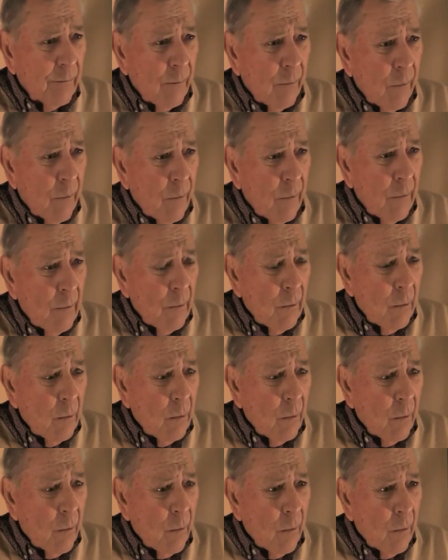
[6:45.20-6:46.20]
So let's
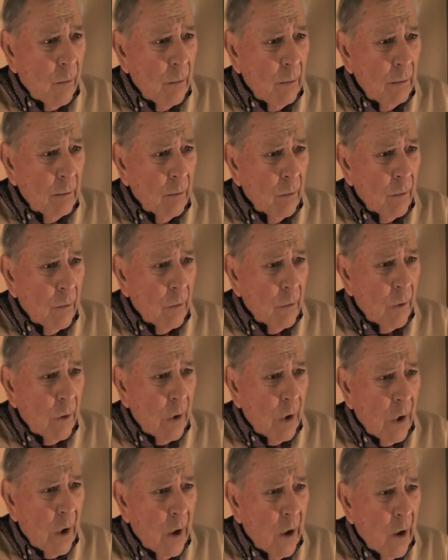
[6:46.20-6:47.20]
talk about where
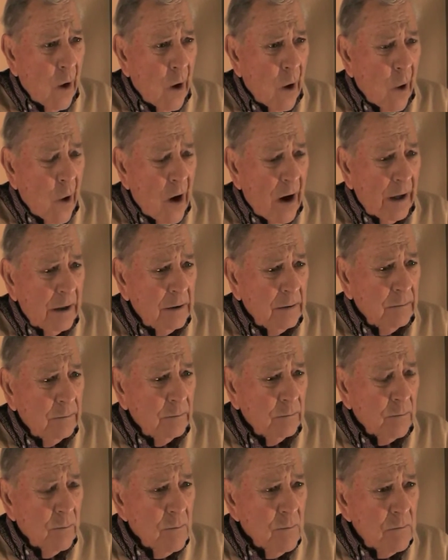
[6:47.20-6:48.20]
you went. You
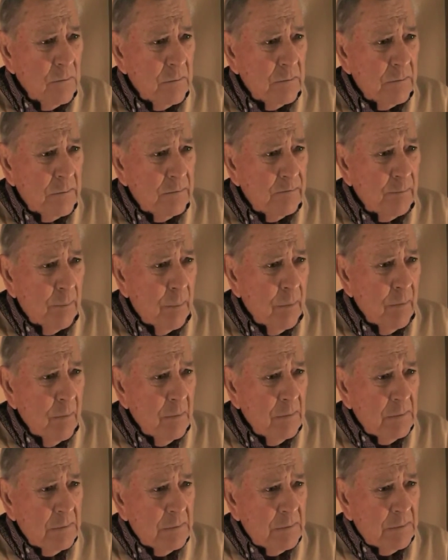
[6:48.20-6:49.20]
went to Fort
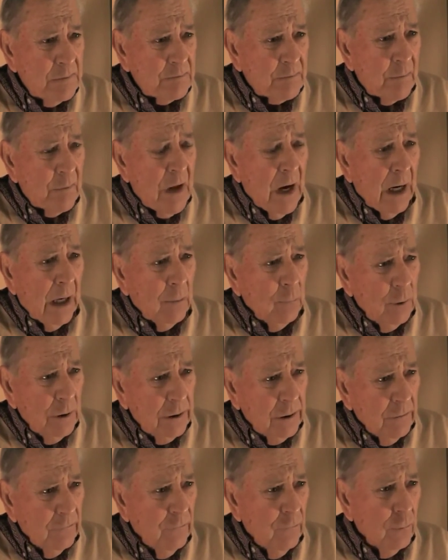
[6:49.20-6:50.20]
Devens, was it first? I
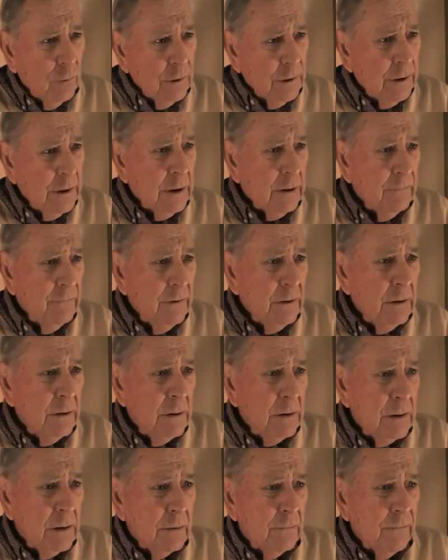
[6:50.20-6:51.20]
went to Fort
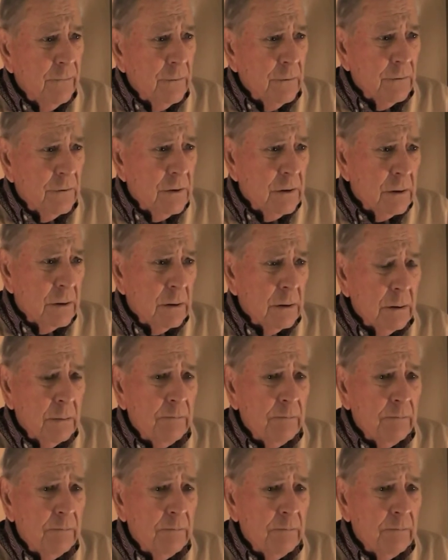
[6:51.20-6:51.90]
Devens at first.